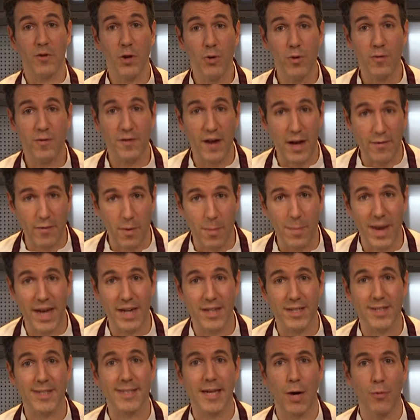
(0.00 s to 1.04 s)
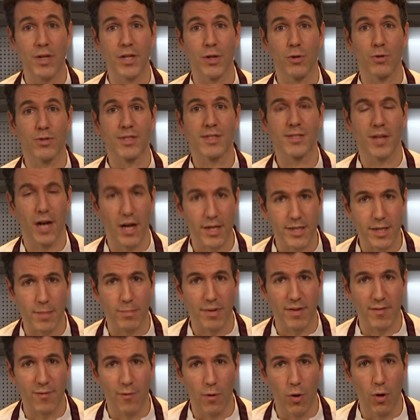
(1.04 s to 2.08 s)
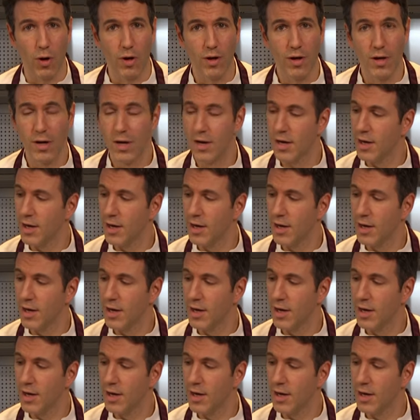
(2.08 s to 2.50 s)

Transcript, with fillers: you've never made a sourdough starter before,